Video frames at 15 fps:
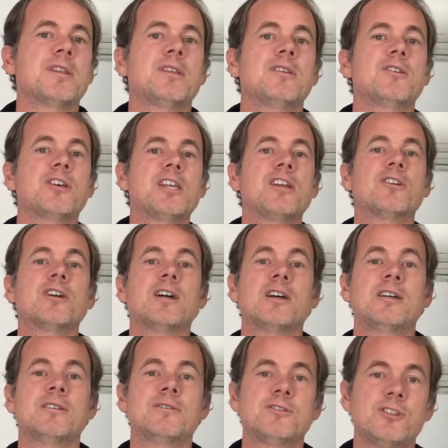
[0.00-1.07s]
You'll
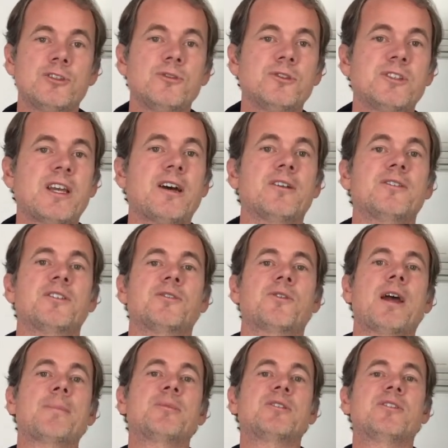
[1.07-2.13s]
hear 2 sounds in
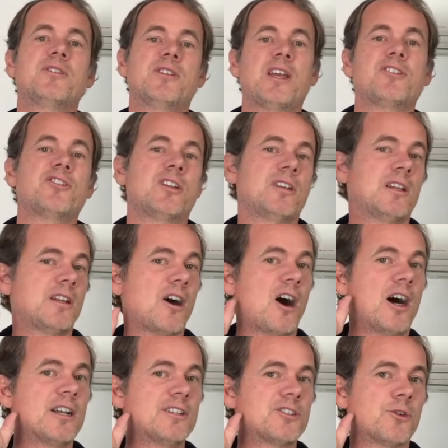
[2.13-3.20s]
rapid succession, an
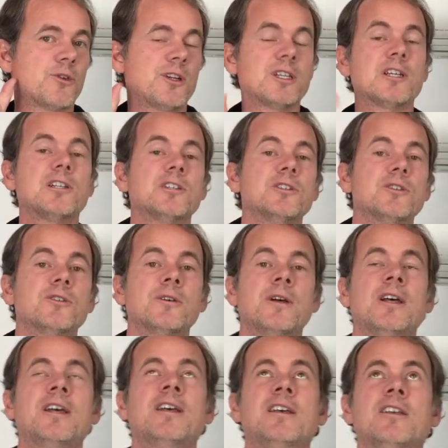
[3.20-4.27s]
auditory clue.
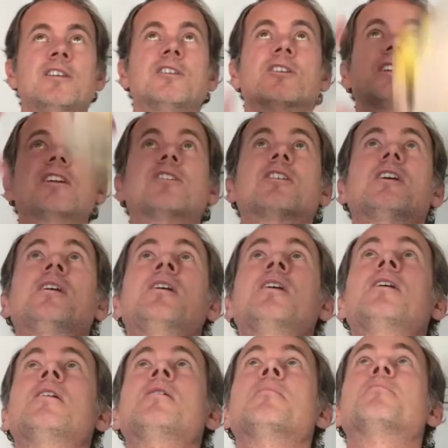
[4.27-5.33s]
You'll hear a
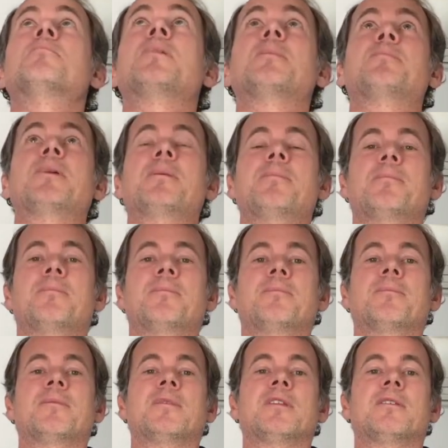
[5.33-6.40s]
bop-bop.
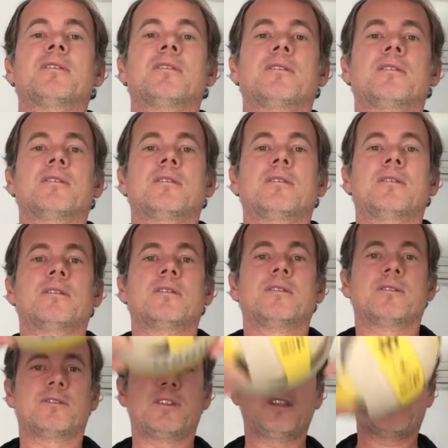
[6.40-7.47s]

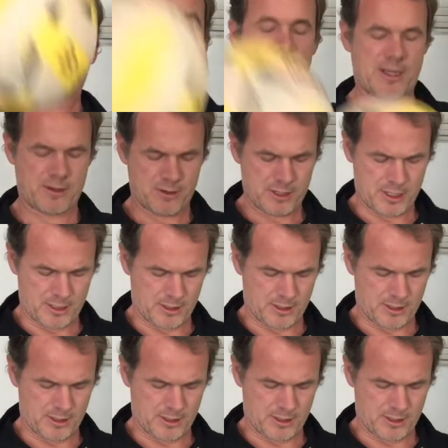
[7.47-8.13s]
See that sound?